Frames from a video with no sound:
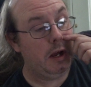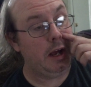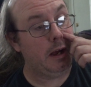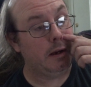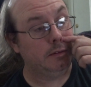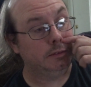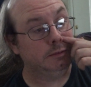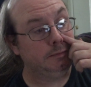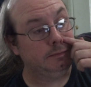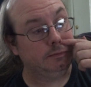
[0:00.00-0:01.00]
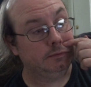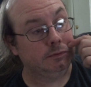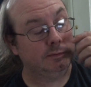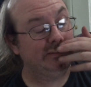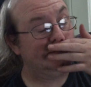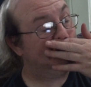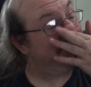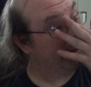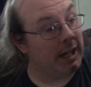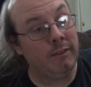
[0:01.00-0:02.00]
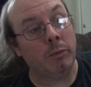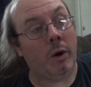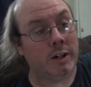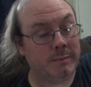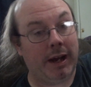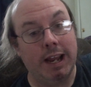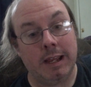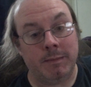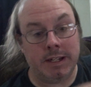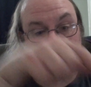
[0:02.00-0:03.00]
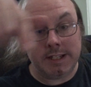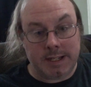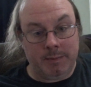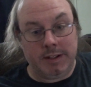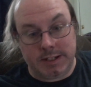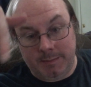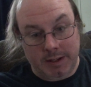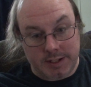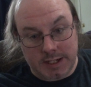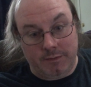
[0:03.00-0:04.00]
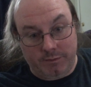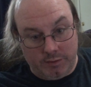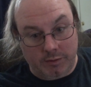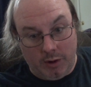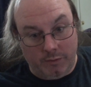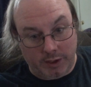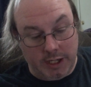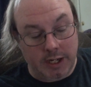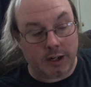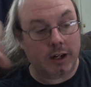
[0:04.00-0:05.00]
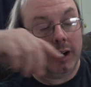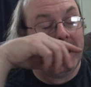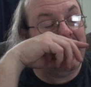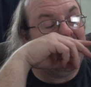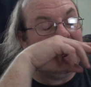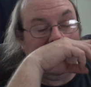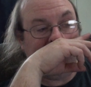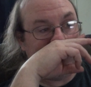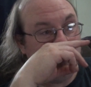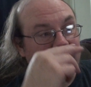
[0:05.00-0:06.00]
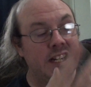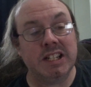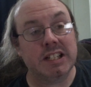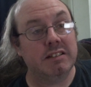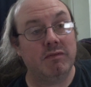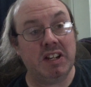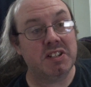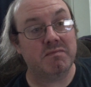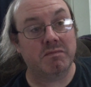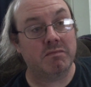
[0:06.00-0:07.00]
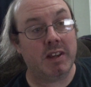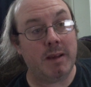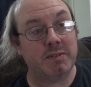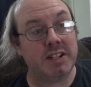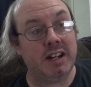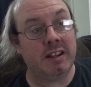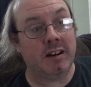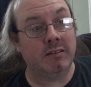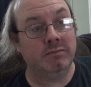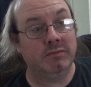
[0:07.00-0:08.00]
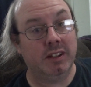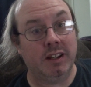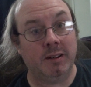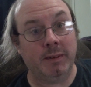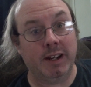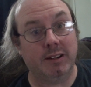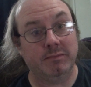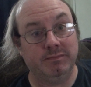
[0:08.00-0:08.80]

uh, like I even walked by him and did some of some of the stuff over here, um, and he just he just kept sitting there, and I'm like,